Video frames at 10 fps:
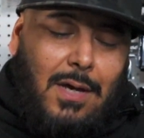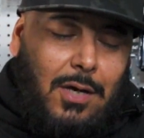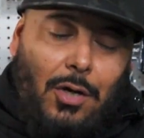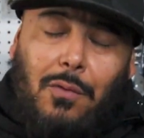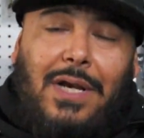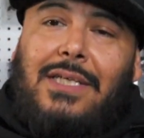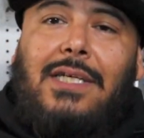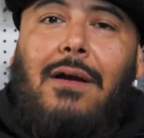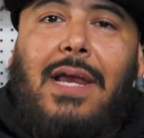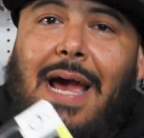you don't
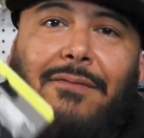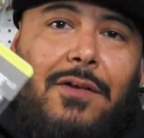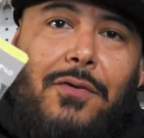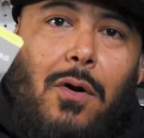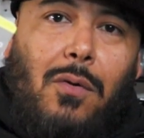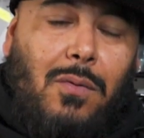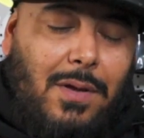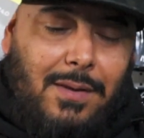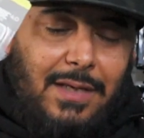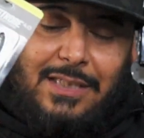necessarily have to throw
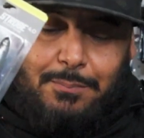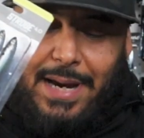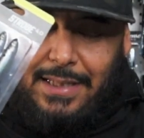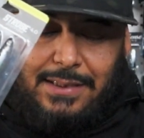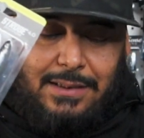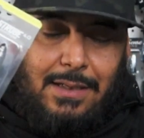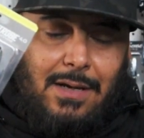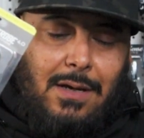these baits